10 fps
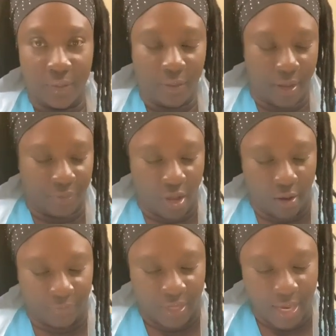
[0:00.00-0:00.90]
Cut
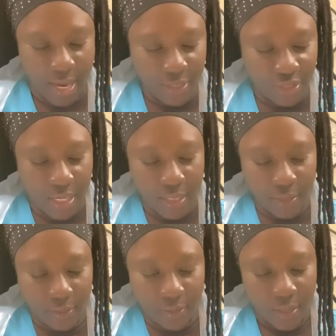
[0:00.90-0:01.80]
off the
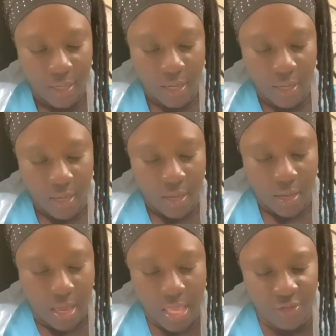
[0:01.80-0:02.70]
edges.
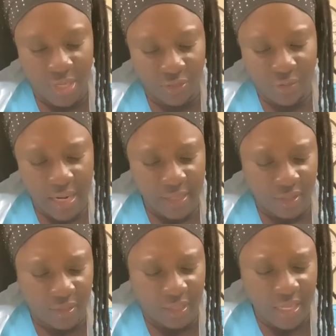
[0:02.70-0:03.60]
And you just do a
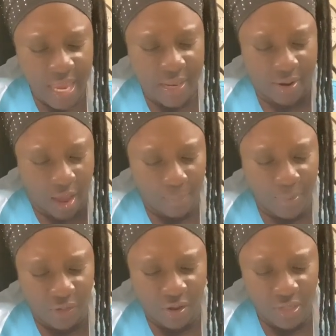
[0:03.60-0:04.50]
little cleaning up,
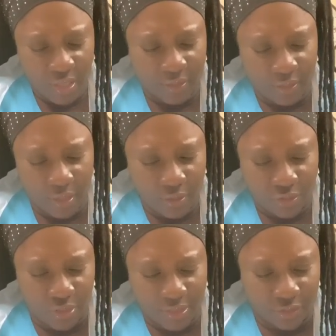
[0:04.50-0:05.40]
you know, you
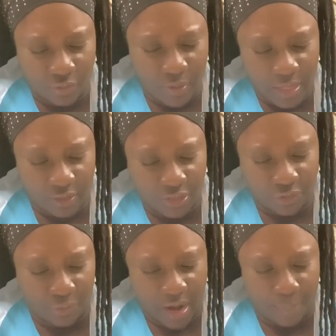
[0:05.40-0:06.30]
just do a little
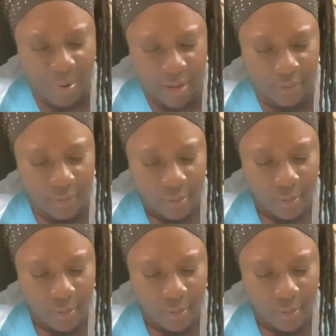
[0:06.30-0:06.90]
scraping,